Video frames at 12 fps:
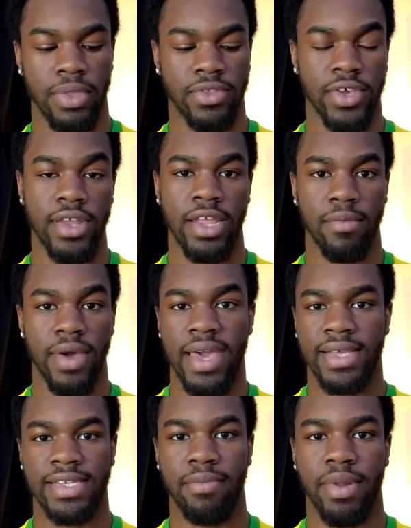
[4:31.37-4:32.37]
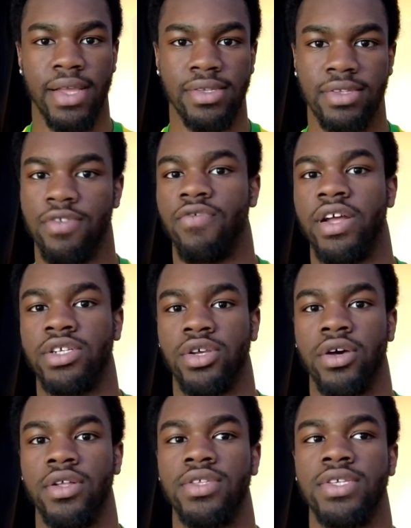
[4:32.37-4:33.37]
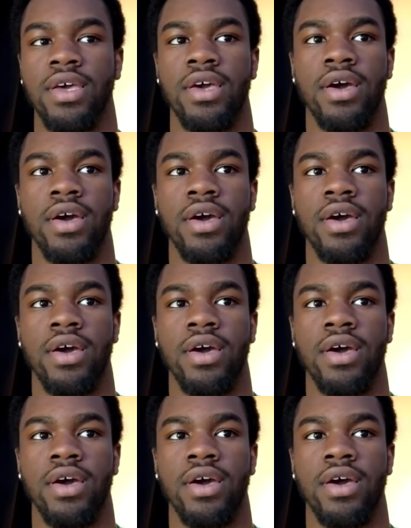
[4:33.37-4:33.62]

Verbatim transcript: turning my essay plans into flashcards,